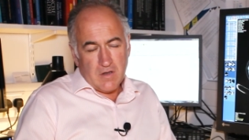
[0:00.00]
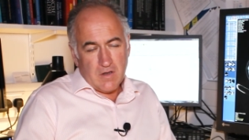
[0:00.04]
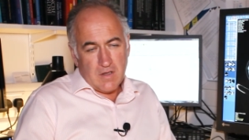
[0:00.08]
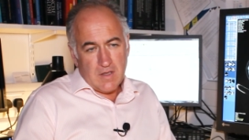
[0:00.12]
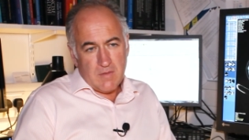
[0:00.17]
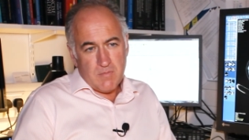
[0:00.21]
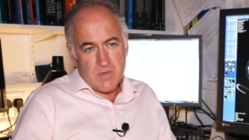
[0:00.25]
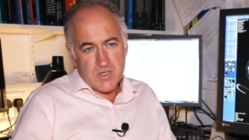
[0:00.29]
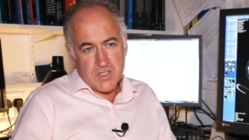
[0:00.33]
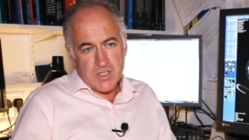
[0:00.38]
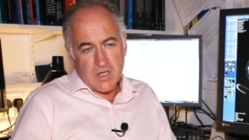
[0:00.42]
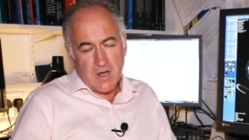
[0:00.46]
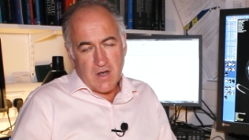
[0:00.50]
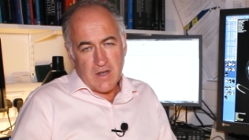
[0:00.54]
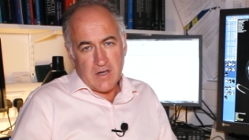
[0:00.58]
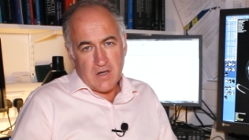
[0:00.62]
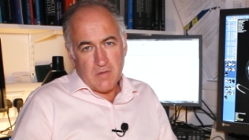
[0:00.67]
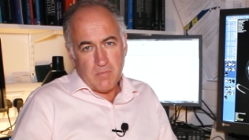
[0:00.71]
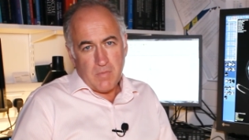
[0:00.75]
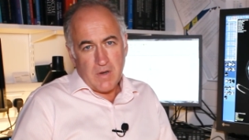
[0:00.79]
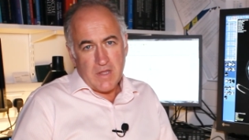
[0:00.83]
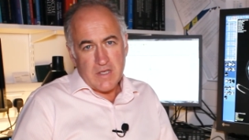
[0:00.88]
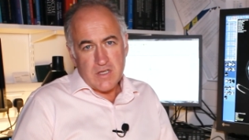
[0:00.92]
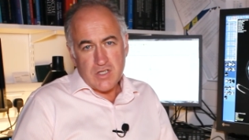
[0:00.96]

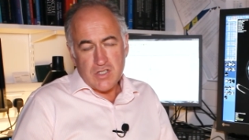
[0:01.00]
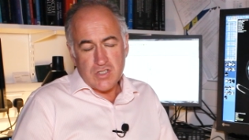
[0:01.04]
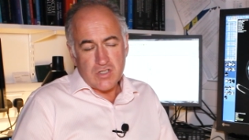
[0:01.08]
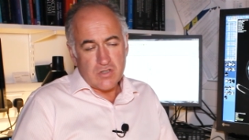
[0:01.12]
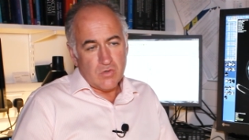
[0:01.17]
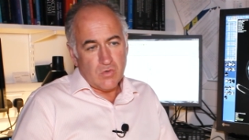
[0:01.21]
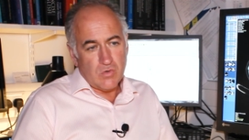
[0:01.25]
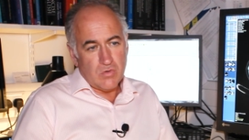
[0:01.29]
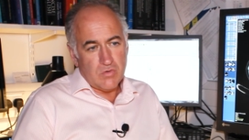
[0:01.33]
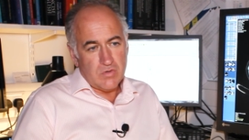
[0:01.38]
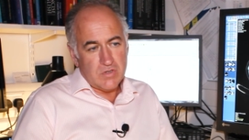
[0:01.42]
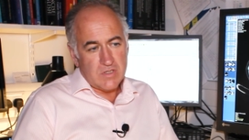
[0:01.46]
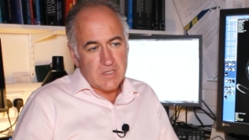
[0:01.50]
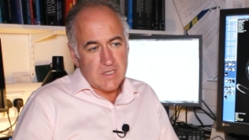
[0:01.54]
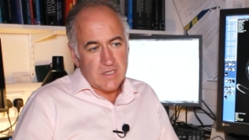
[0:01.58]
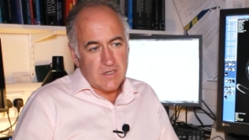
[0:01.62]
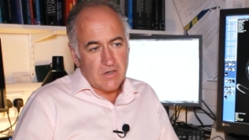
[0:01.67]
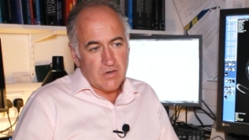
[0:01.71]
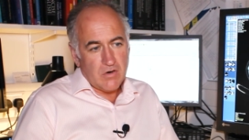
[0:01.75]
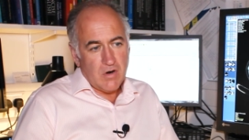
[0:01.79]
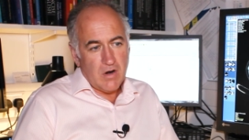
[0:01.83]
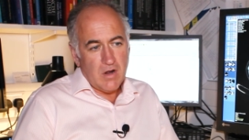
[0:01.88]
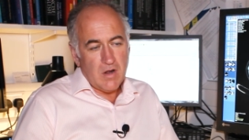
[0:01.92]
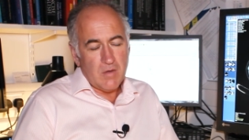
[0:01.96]
image-guided ablation or
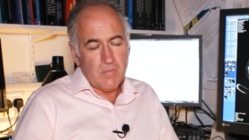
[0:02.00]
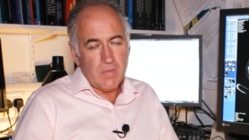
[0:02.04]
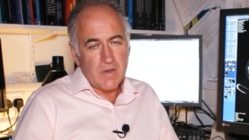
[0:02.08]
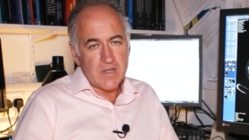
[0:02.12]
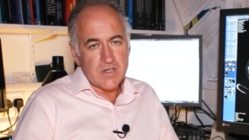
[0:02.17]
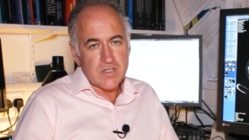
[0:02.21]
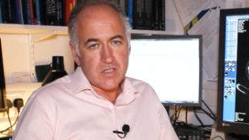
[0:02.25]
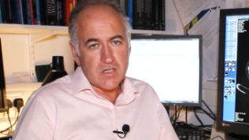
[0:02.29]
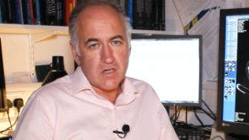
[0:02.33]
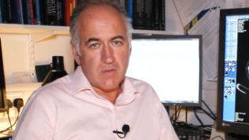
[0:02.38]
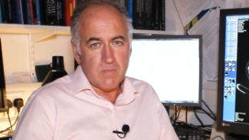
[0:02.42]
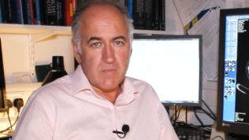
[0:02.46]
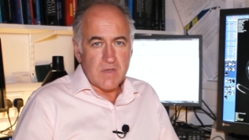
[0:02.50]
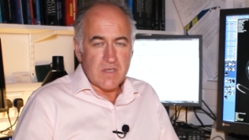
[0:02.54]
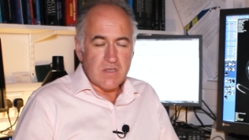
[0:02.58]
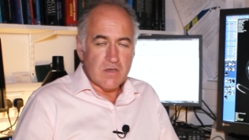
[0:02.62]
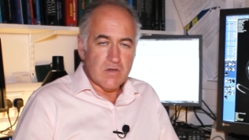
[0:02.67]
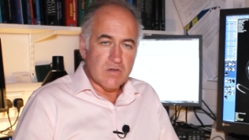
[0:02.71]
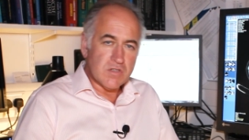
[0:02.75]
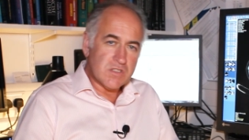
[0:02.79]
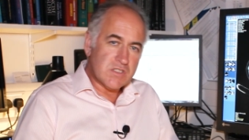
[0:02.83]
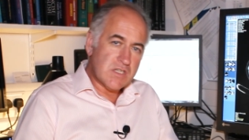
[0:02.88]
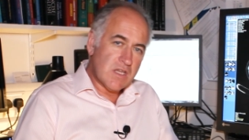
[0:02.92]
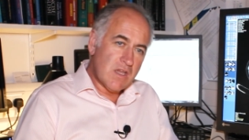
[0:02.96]
indeed cryoablation can be
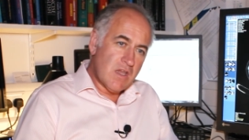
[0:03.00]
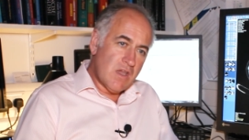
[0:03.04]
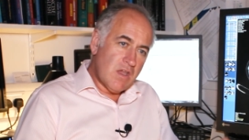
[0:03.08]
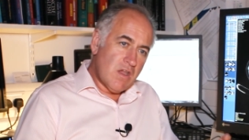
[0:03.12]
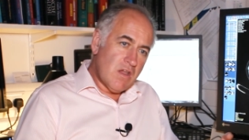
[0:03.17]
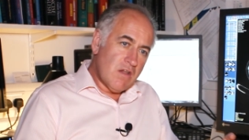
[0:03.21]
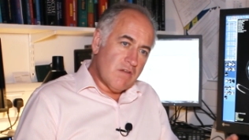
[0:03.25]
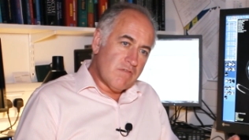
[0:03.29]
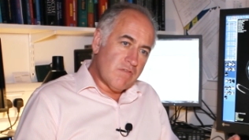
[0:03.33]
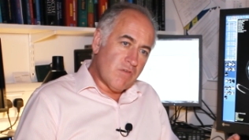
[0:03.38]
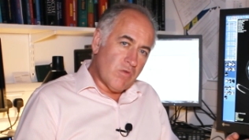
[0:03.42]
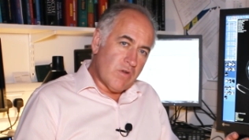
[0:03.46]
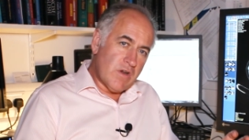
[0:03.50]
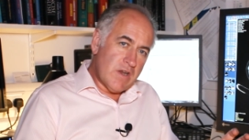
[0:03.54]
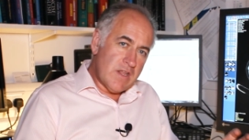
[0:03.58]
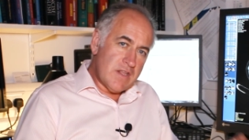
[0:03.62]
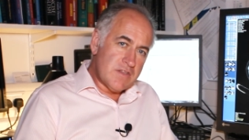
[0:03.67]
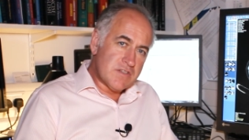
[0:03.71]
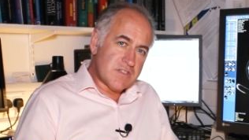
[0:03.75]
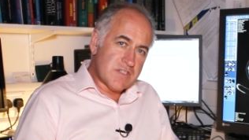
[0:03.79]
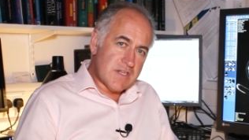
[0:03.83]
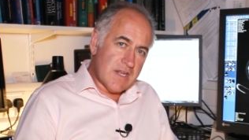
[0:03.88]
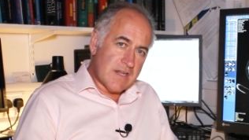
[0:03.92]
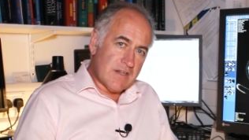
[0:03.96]
used for an
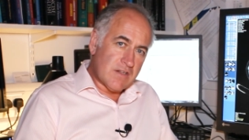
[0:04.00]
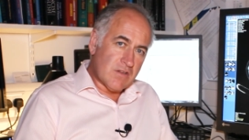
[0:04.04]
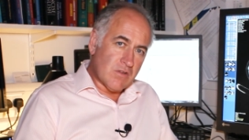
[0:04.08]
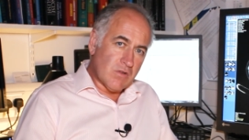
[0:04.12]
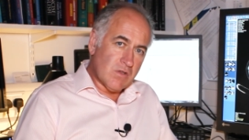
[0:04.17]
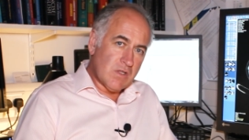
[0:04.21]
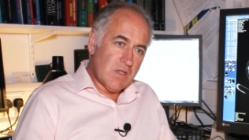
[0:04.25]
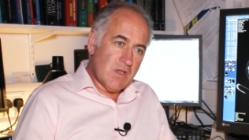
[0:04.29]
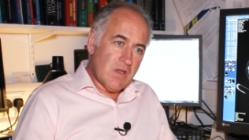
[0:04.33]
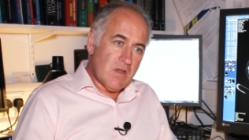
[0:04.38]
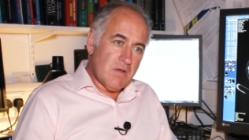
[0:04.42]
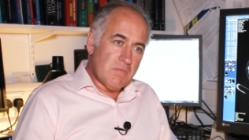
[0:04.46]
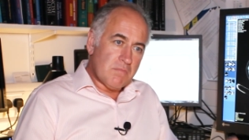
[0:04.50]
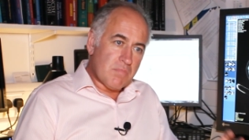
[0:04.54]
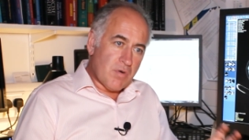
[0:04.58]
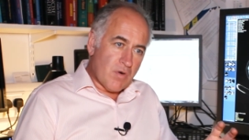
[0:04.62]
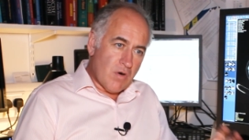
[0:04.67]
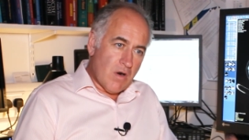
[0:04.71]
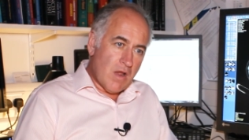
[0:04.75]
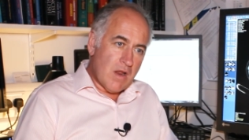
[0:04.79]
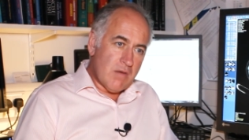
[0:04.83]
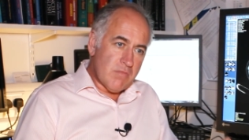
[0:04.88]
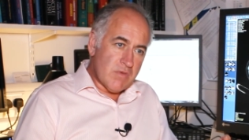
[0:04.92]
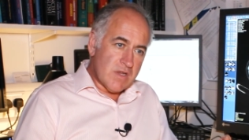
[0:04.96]
incidental
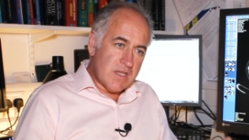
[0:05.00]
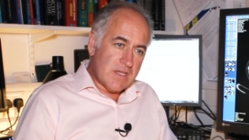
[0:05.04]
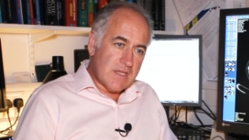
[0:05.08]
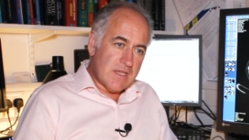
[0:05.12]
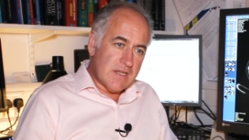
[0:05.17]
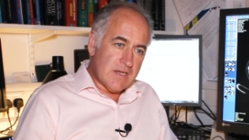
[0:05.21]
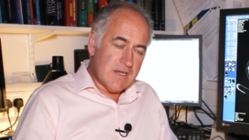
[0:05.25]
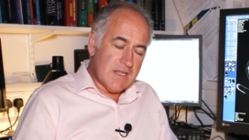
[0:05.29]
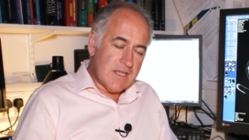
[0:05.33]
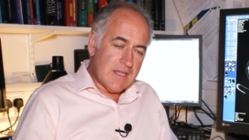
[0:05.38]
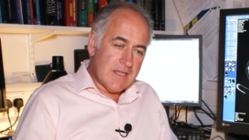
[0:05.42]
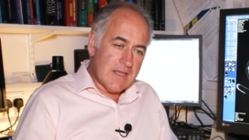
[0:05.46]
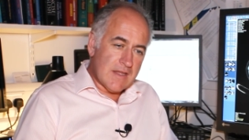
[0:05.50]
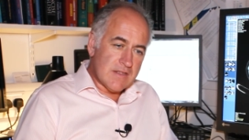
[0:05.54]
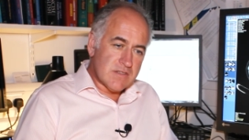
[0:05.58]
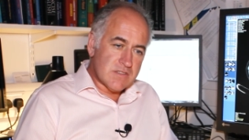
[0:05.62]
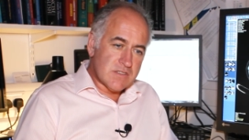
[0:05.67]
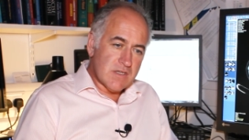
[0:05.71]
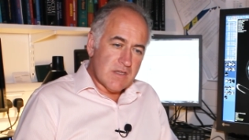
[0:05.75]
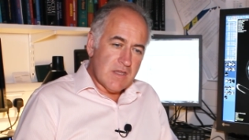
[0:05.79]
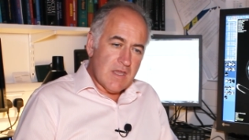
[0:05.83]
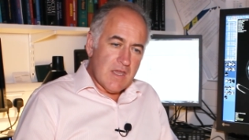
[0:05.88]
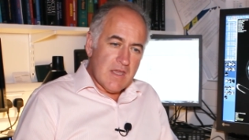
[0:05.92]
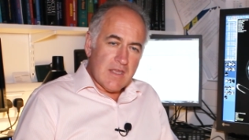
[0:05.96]
primary kidney
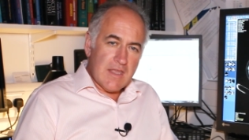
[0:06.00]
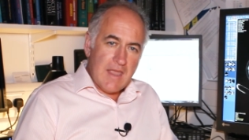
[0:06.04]
cancer,